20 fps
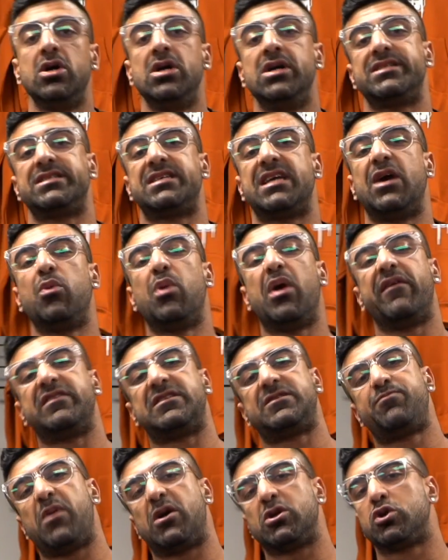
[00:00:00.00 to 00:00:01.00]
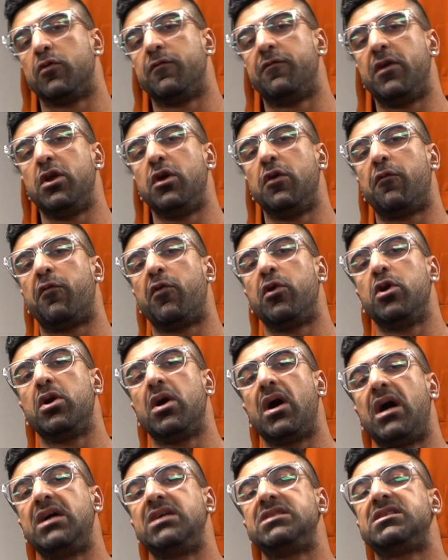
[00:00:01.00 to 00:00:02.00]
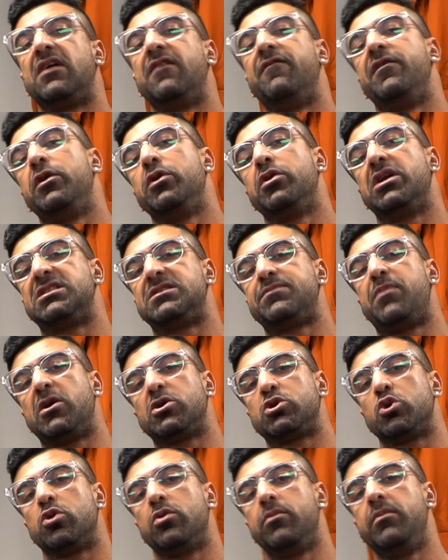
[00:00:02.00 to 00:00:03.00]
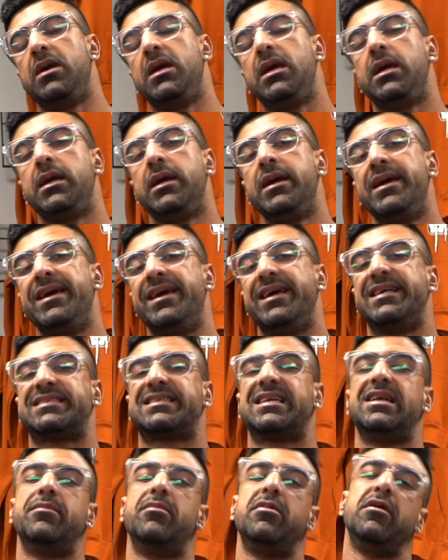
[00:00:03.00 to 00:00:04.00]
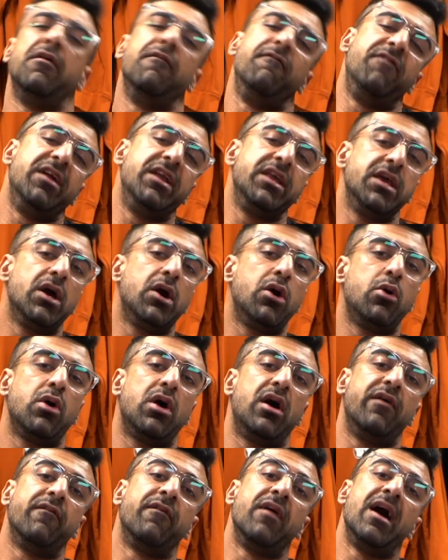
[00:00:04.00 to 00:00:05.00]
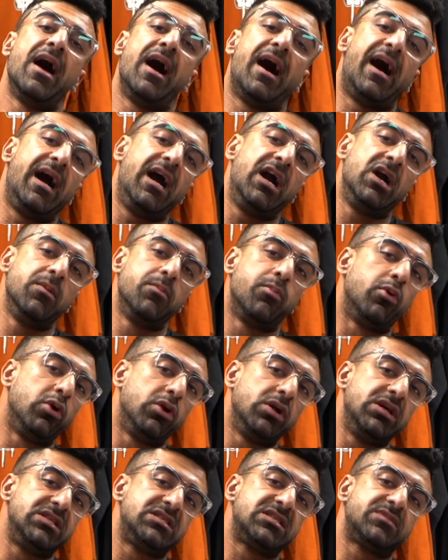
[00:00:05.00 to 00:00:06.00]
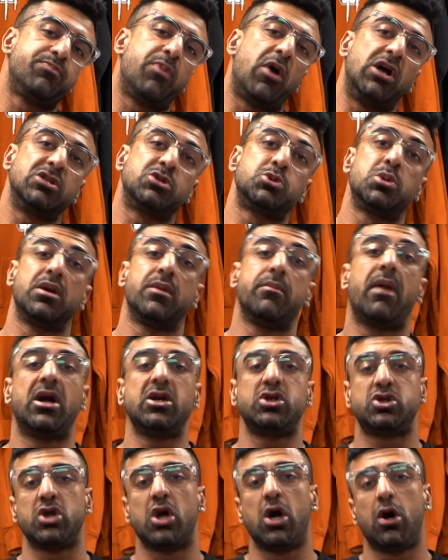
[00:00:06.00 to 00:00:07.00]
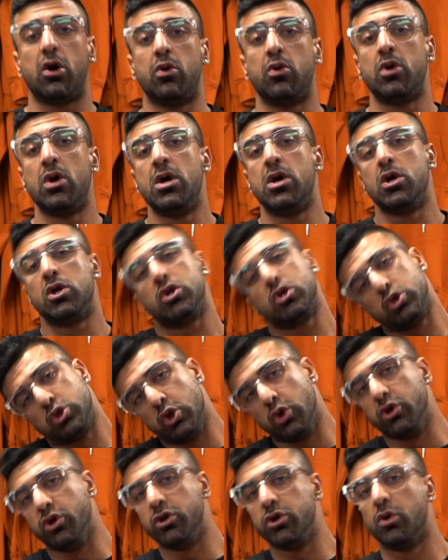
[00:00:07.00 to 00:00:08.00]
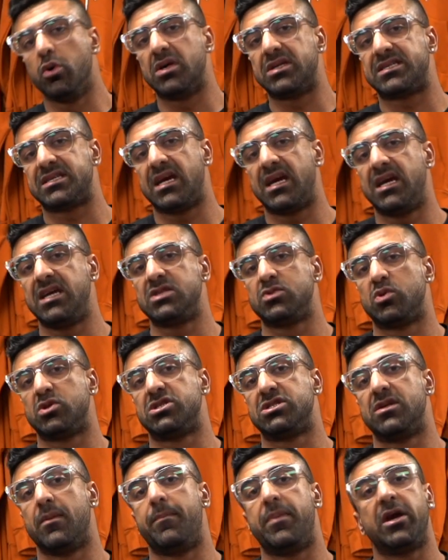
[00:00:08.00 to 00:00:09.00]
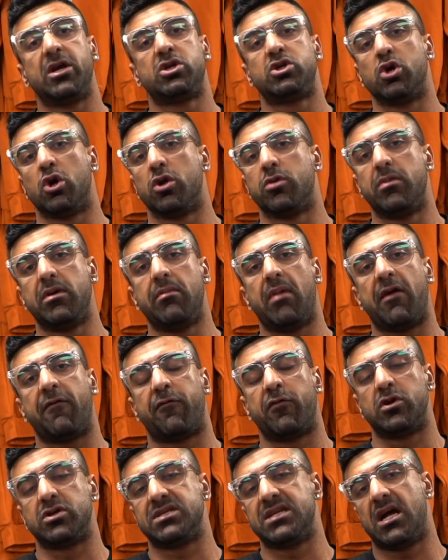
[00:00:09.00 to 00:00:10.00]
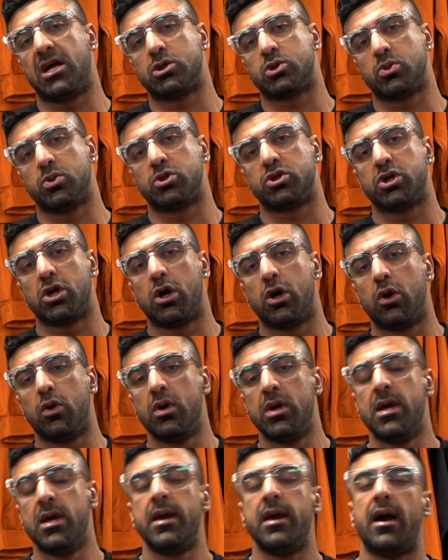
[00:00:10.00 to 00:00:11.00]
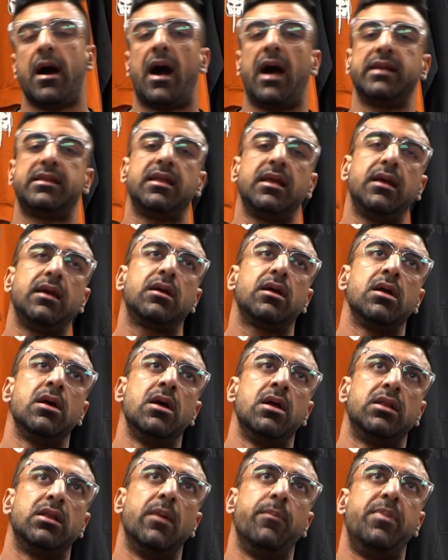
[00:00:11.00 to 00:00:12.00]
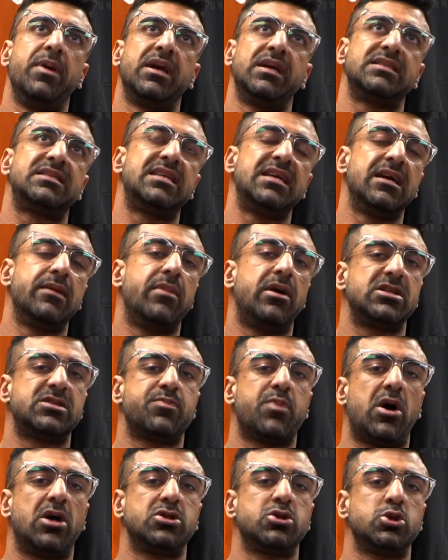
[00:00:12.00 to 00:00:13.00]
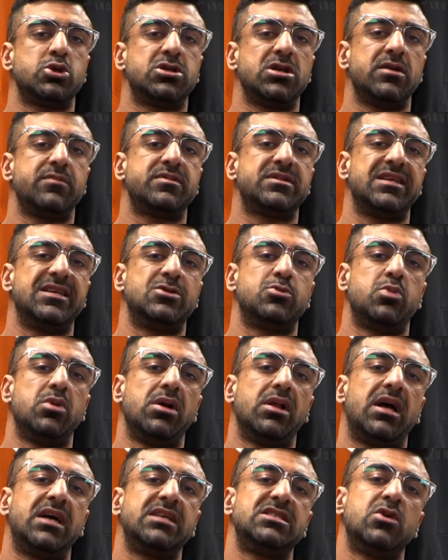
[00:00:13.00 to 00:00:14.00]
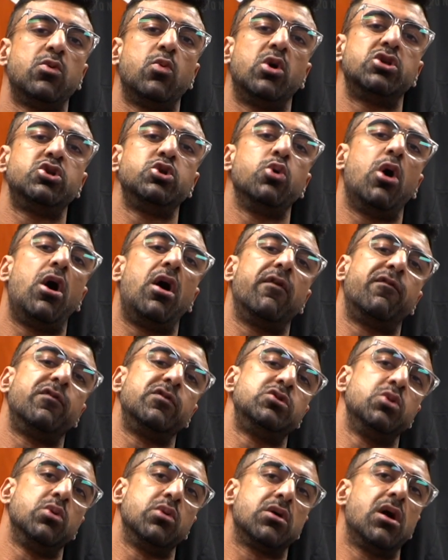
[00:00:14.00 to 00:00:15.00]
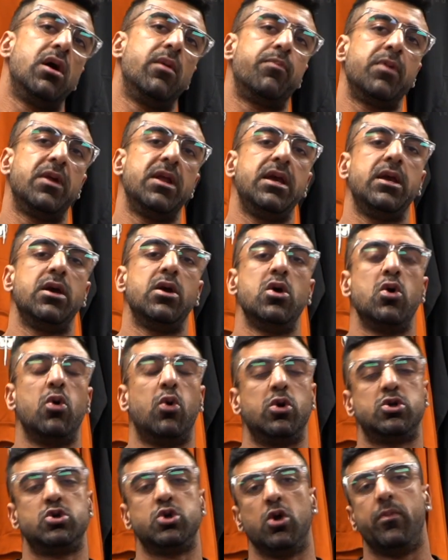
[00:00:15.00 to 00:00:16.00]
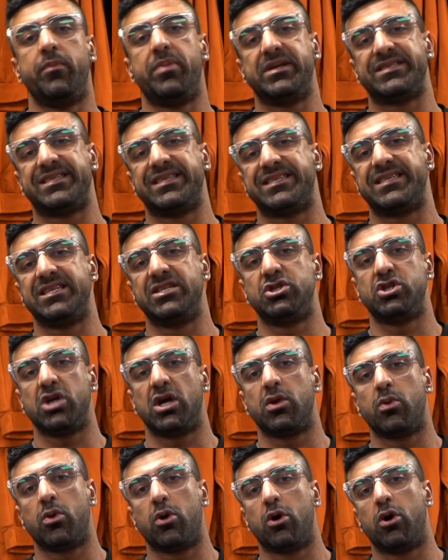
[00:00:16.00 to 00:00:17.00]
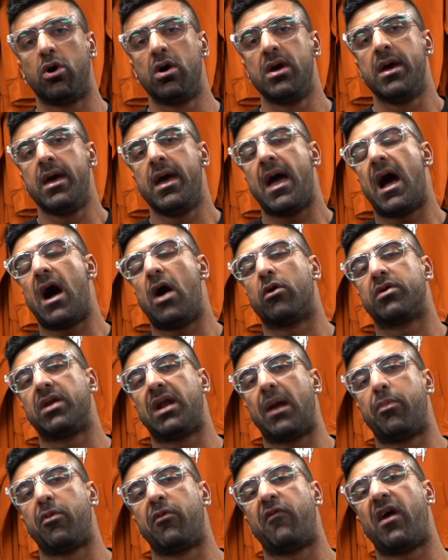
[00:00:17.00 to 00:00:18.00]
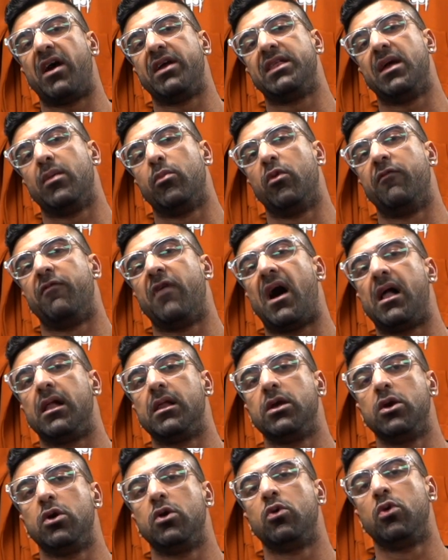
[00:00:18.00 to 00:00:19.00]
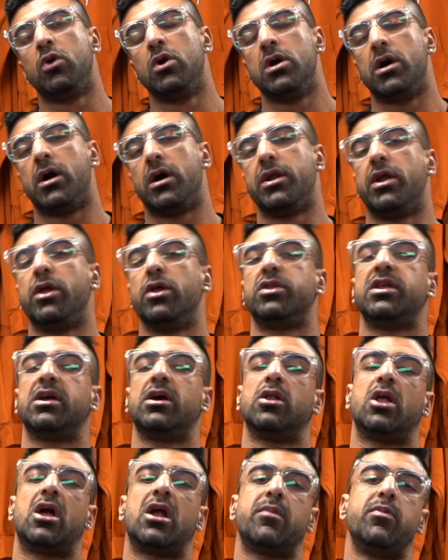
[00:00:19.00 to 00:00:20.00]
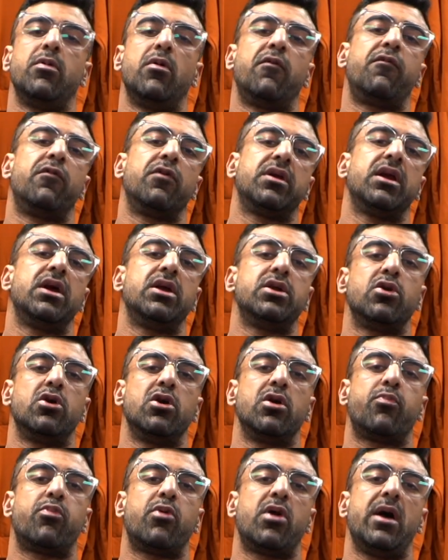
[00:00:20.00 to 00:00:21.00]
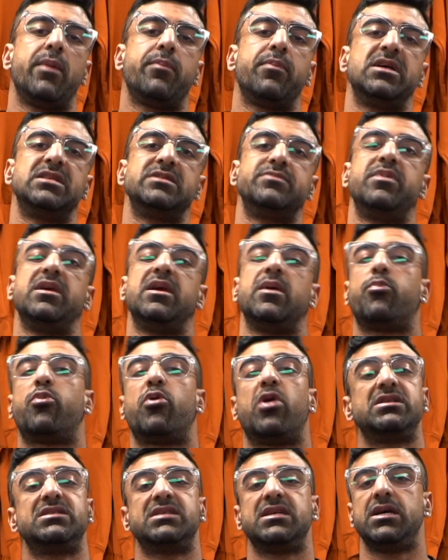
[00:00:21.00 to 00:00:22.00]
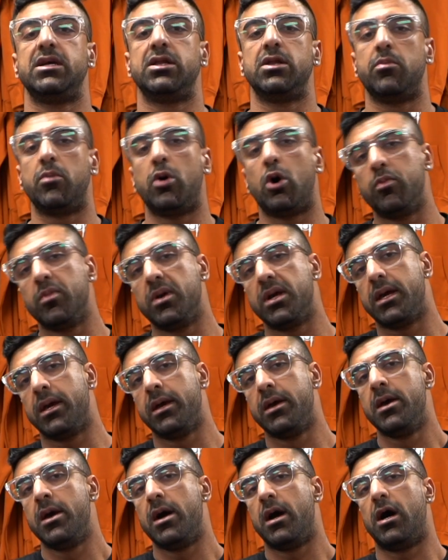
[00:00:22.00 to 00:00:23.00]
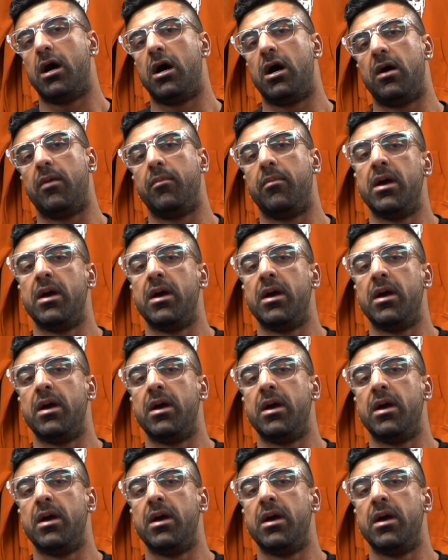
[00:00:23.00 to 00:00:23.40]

Today we have a special video for you guys, a video that's special to me. It's gonna be a video of Iron Bullies sponsoring my show, Junior USA's, which is a big show to me, my first national show. I think the biggest thing about sponsorships is realizing what you offer to a company or to a business in general. How can I provide them a value? Another thing a lot of people forget during prep is being present in the moment. Um,